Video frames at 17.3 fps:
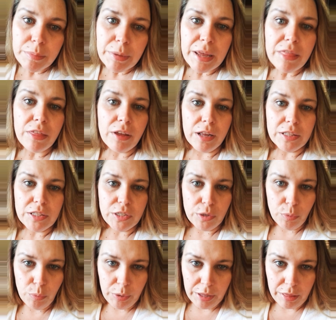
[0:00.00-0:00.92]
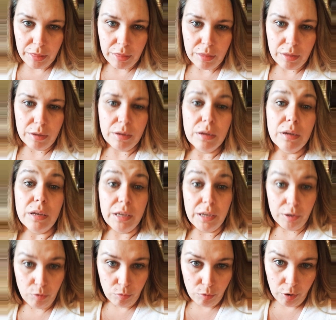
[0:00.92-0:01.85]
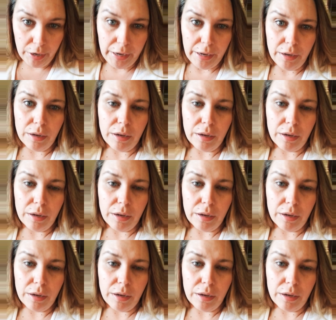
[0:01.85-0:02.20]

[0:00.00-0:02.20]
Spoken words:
my thoughts are with Gilroy,